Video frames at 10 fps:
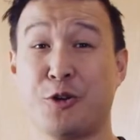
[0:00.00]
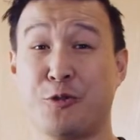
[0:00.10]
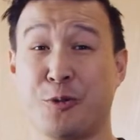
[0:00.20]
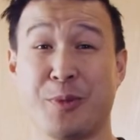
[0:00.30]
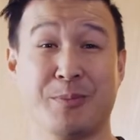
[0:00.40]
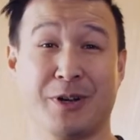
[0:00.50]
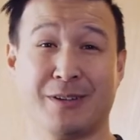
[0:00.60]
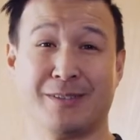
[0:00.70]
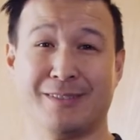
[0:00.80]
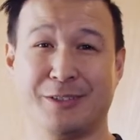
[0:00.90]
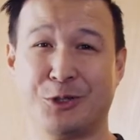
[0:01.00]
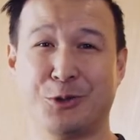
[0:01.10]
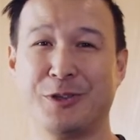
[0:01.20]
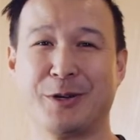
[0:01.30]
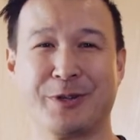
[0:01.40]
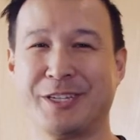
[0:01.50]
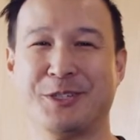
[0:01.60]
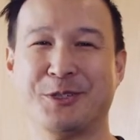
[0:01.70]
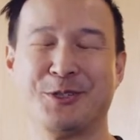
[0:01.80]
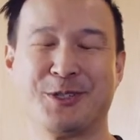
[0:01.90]
Remember, the tool that we are
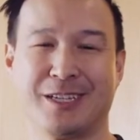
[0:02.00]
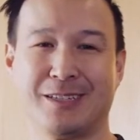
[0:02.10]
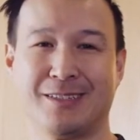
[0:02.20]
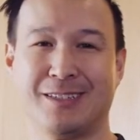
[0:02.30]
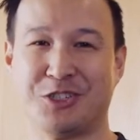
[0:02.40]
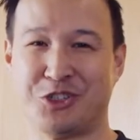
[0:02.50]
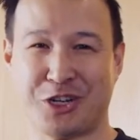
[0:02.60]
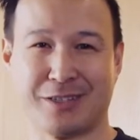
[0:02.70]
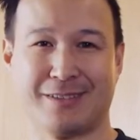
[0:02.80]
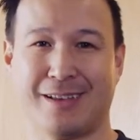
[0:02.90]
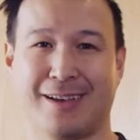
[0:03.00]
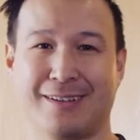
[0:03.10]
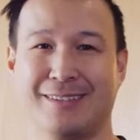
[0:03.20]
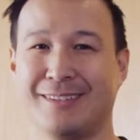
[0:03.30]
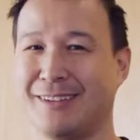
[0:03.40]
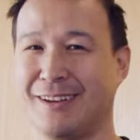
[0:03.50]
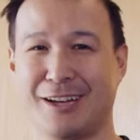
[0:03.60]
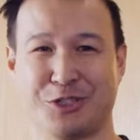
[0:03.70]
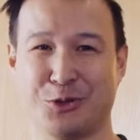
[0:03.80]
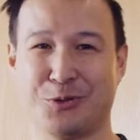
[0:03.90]
using is just that, a
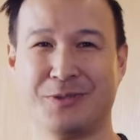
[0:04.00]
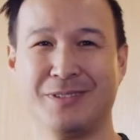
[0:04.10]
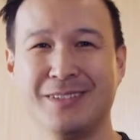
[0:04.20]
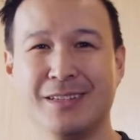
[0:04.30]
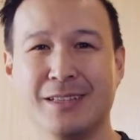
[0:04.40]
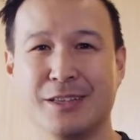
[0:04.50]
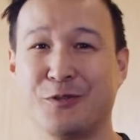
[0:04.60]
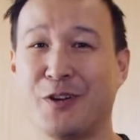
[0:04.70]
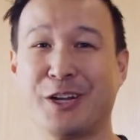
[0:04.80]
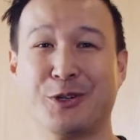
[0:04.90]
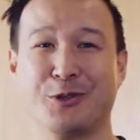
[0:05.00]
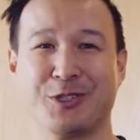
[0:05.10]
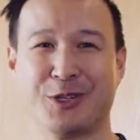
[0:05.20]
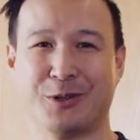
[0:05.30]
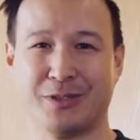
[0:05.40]
tool. The final result